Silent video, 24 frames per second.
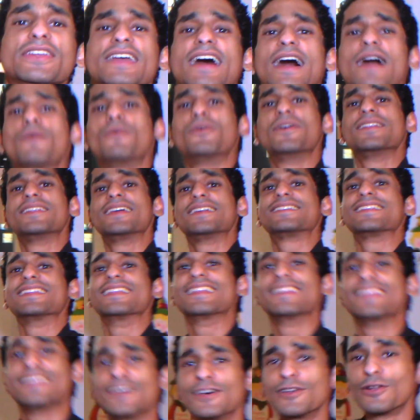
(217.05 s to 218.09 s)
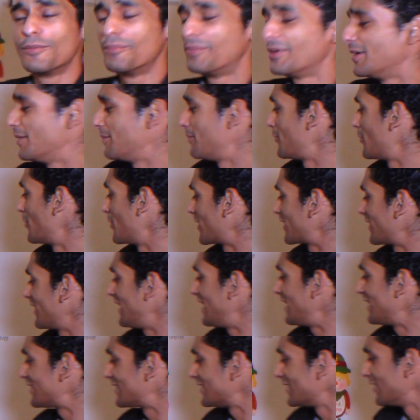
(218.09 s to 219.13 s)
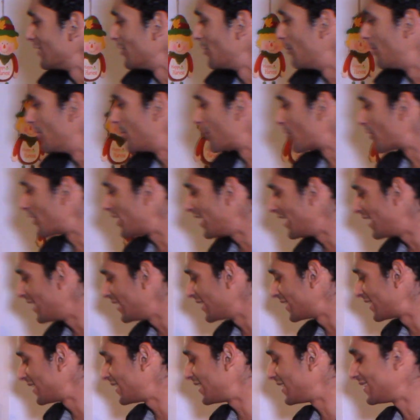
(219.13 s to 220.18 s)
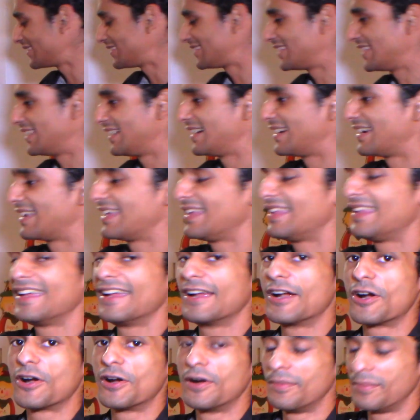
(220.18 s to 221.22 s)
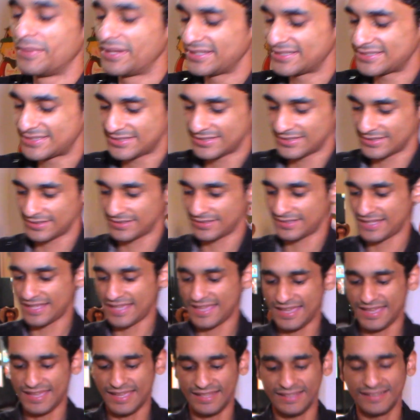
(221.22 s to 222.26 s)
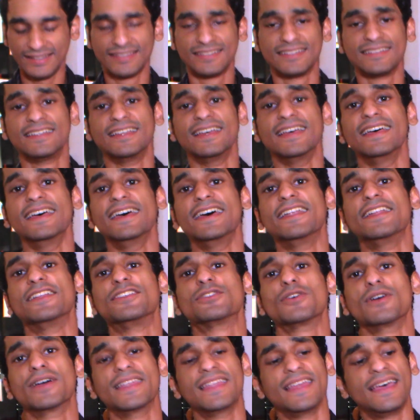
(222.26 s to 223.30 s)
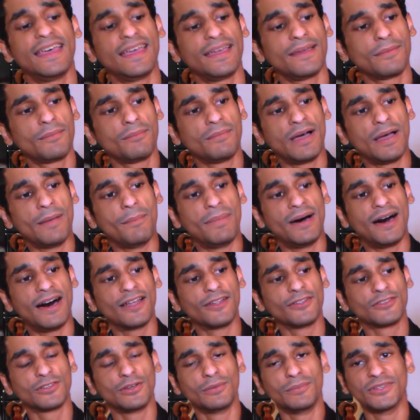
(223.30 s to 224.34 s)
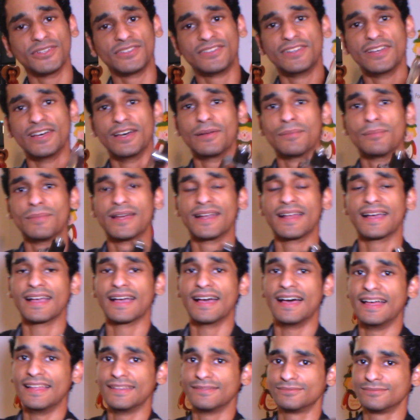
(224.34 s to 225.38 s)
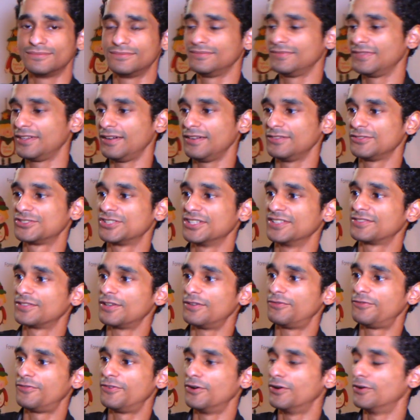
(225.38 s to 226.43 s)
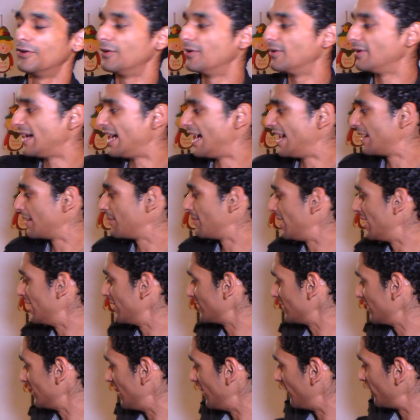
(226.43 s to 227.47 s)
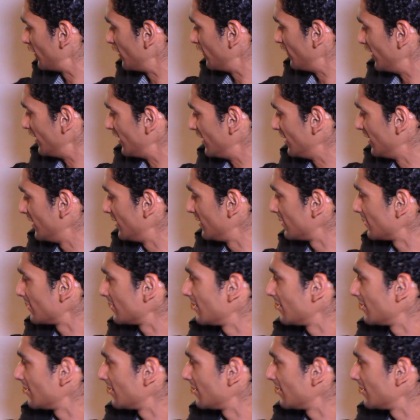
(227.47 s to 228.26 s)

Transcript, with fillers: got one that's a little bit more classy, a little bit more elegant, Terre de Hermes. And this is the Eau de Toilette. My bottle's almost done, but I got just a full atomizer left of it here.